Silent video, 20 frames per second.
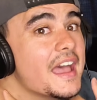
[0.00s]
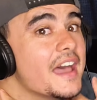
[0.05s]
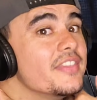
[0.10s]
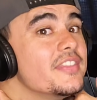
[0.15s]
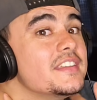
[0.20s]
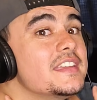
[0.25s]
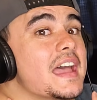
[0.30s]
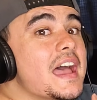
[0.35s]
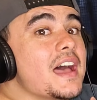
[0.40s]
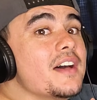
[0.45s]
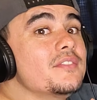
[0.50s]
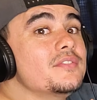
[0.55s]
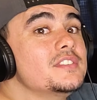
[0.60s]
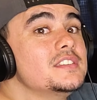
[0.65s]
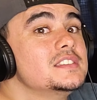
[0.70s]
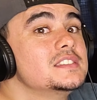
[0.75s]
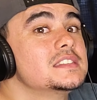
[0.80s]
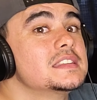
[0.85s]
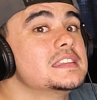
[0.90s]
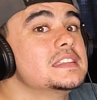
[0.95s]
and they have
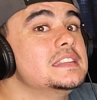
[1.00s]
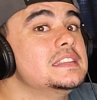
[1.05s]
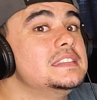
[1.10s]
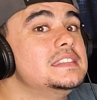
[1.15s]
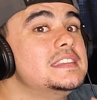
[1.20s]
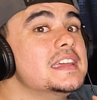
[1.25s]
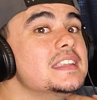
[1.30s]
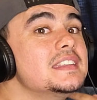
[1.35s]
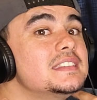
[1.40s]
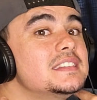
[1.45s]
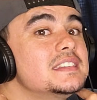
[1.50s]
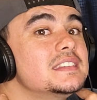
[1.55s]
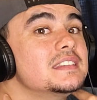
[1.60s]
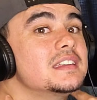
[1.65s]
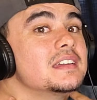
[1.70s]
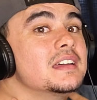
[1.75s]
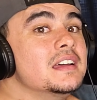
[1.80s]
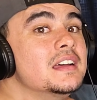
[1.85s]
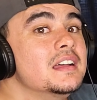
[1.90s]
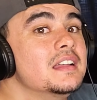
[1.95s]
these
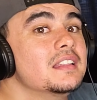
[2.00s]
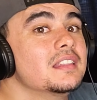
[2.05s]
indented